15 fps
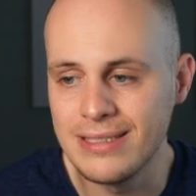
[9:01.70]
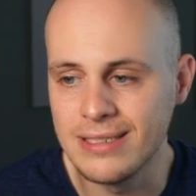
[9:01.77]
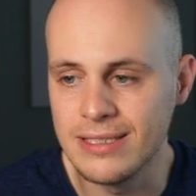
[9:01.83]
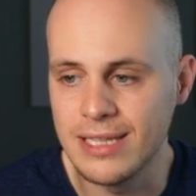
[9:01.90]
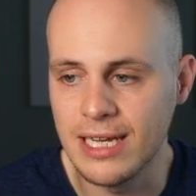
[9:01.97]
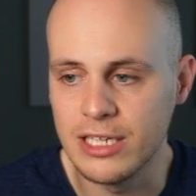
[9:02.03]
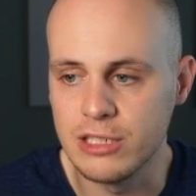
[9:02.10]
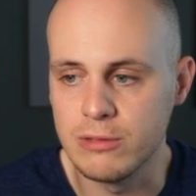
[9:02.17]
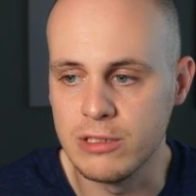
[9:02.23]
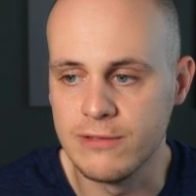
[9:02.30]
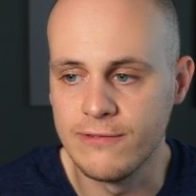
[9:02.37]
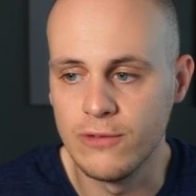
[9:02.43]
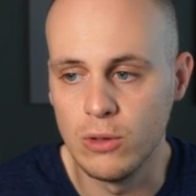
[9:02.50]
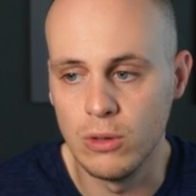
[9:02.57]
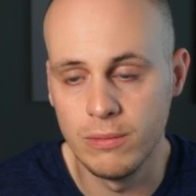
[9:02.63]
Natasha is
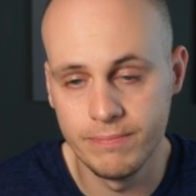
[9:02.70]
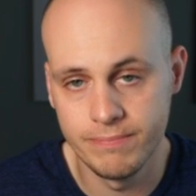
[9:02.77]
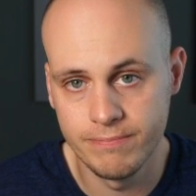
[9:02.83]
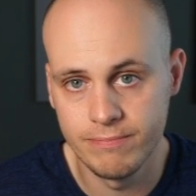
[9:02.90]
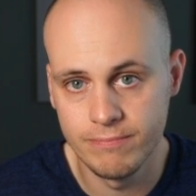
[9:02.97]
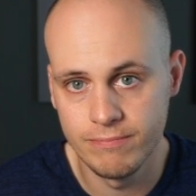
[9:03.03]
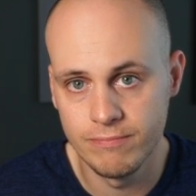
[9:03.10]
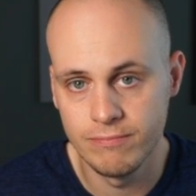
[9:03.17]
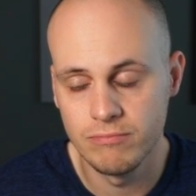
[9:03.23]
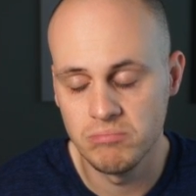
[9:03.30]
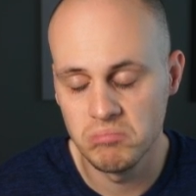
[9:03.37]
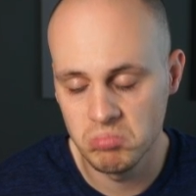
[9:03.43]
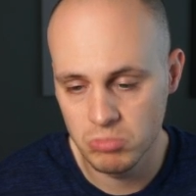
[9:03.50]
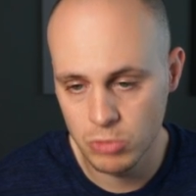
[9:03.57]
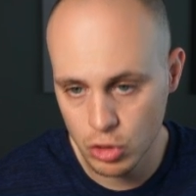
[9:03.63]
4.
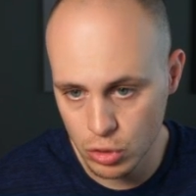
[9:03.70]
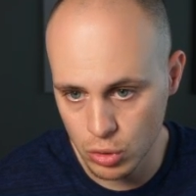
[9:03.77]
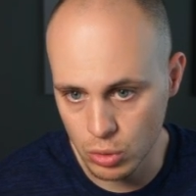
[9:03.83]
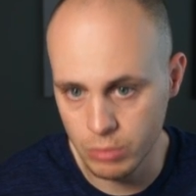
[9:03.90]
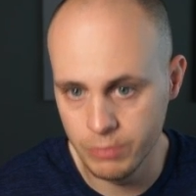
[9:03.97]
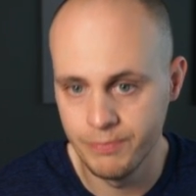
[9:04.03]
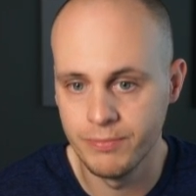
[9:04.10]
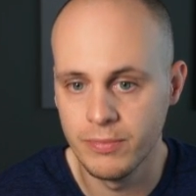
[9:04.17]
Cool.